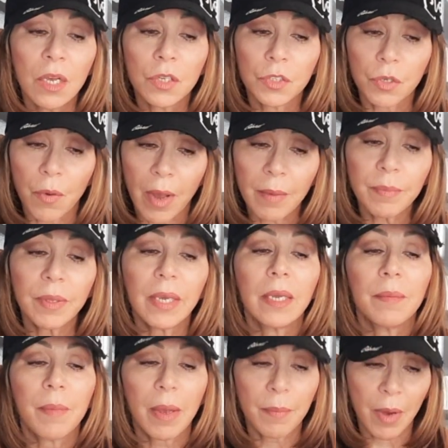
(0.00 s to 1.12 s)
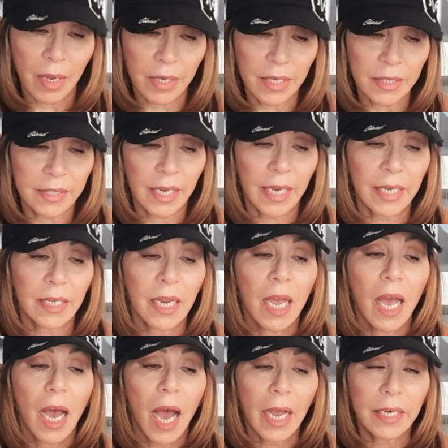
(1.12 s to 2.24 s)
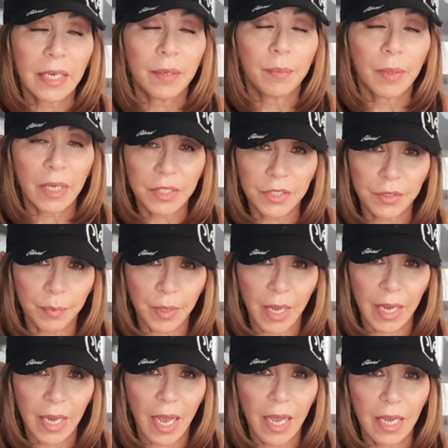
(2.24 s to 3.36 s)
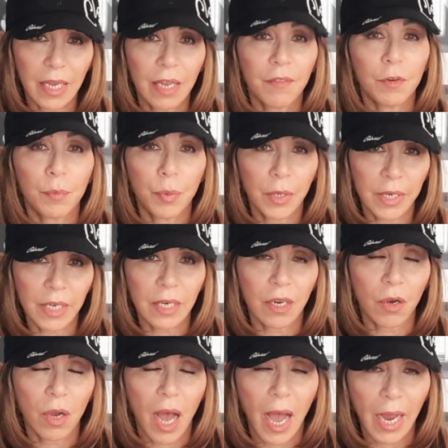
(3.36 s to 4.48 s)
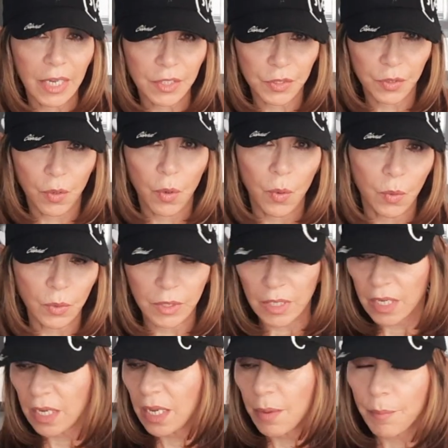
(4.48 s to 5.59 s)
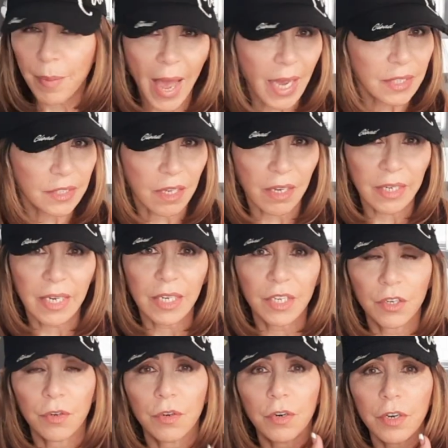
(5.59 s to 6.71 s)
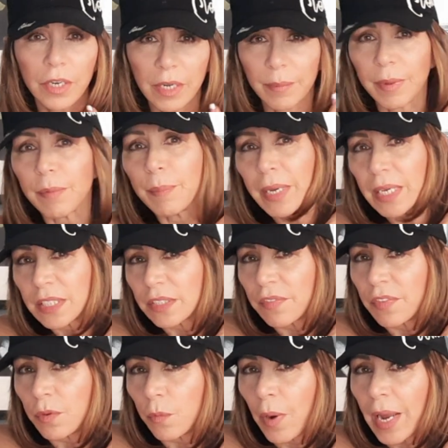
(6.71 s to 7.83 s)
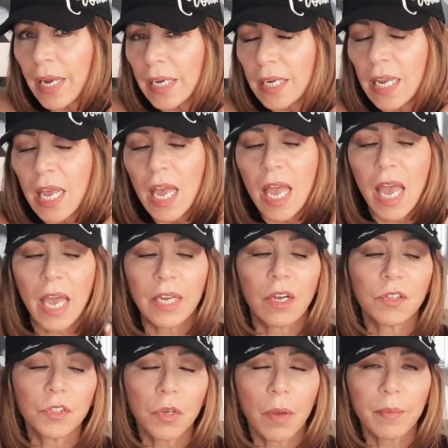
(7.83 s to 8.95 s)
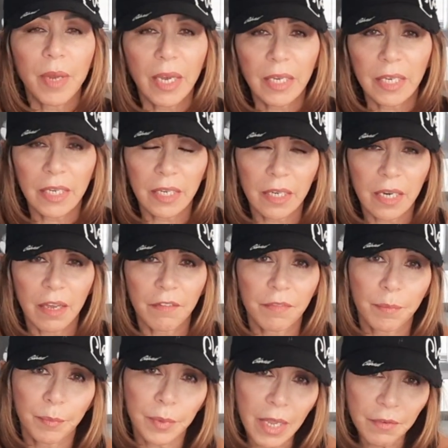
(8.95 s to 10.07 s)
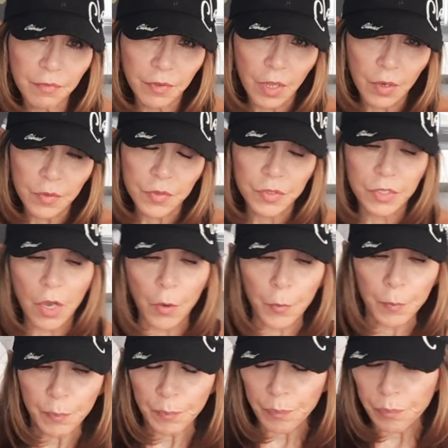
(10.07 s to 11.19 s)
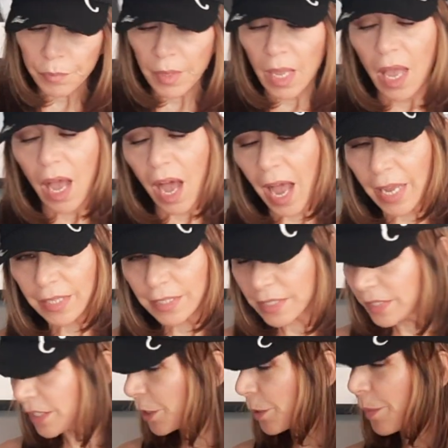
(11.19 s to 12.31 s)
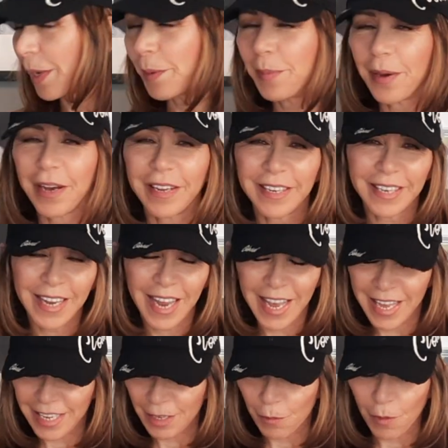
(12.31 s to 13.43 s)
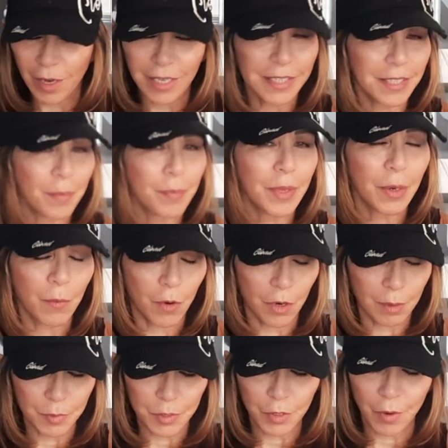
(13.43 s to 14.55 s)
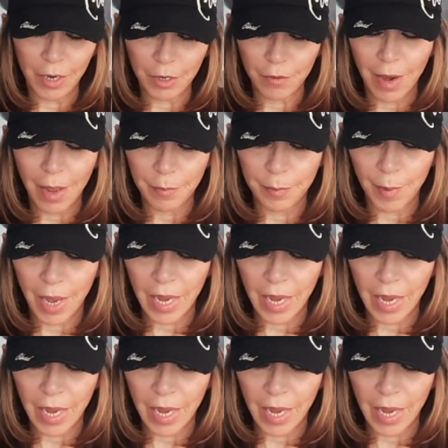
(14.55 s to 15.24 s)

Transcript: So I'm thinking my body is saying, I need blood supply. If you're putting ice cold packs on it, you're hurting me because of the weight, and also I'm not getting enough blood flow. So I listened to my body and it wanted something warm, so I grabbed